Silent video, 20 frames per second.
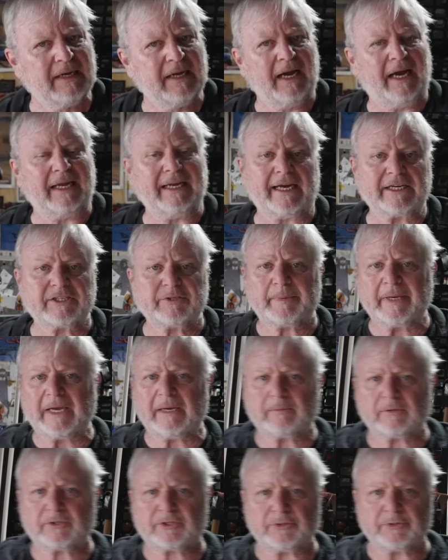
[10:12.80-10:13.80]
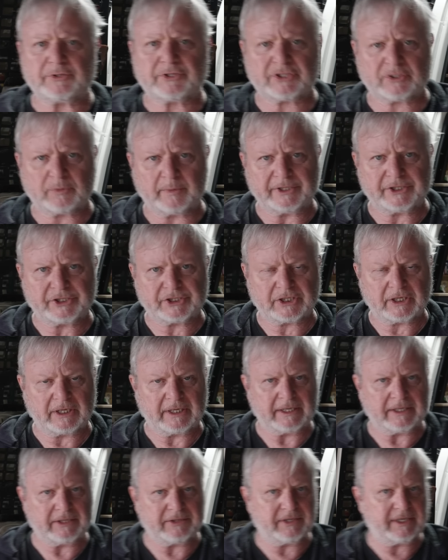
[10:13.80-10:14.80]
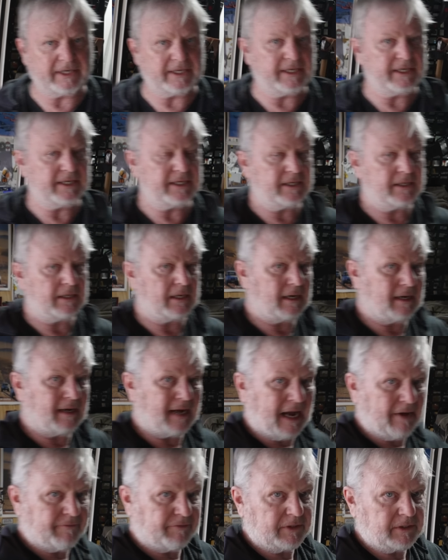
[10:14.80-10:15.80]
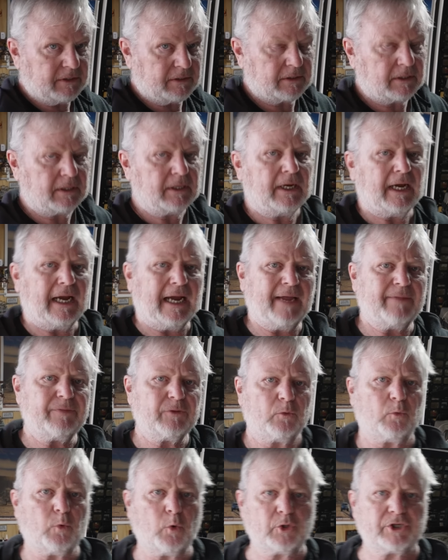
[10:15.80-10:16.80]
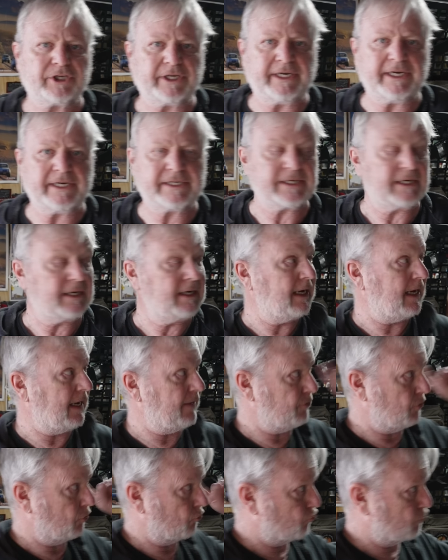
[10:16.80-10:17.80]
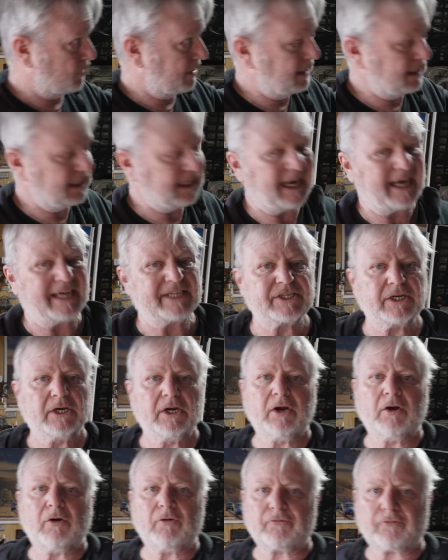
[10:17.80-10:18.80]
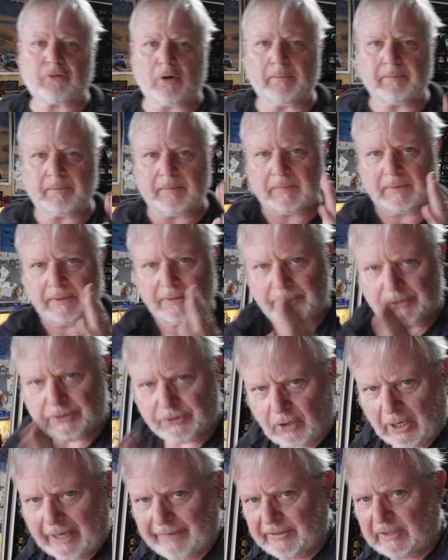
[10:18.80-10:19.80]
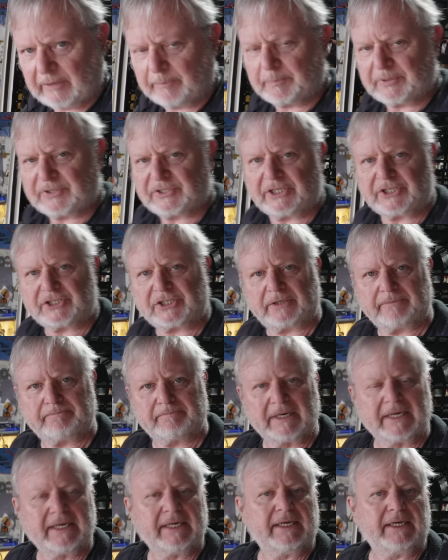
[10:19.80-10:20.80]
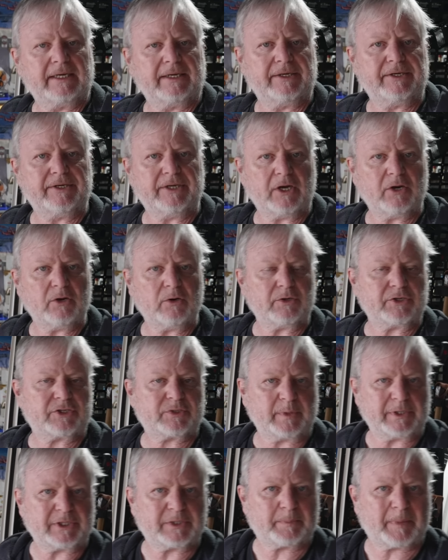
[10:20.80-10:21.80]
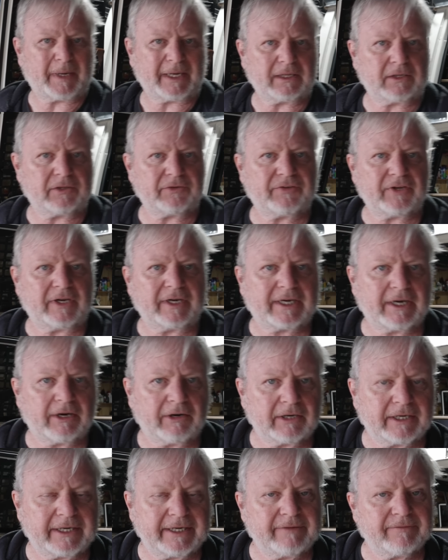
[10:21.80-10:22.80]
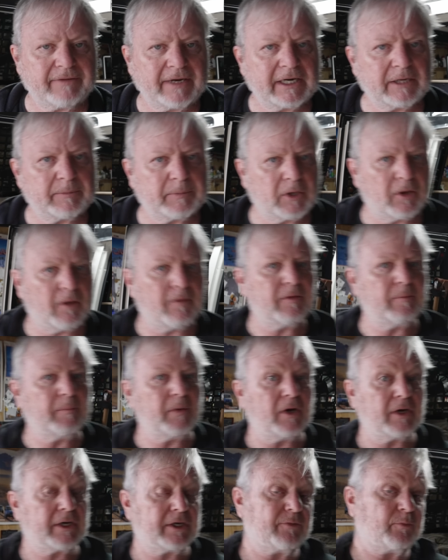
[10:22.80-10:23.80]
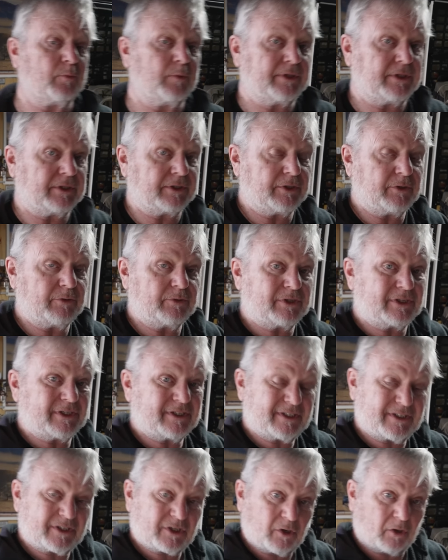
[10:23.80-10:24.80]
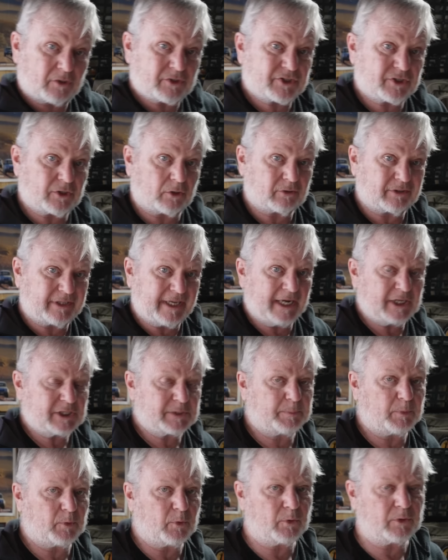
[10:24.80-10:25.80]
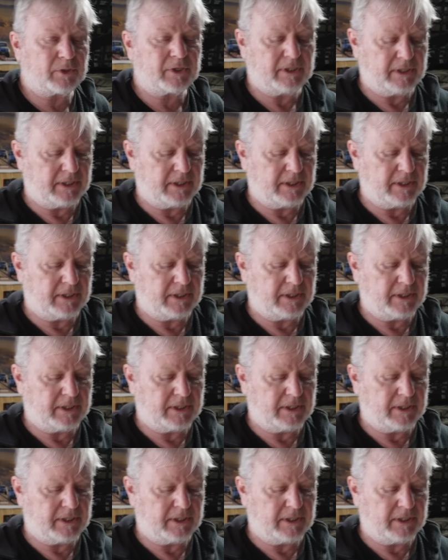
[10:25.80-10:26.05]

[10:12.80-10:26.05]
I like to be able to switch the oven and the water heater and the rear light from the driving position. No switch panels are currently available on the market with the new console dashboard,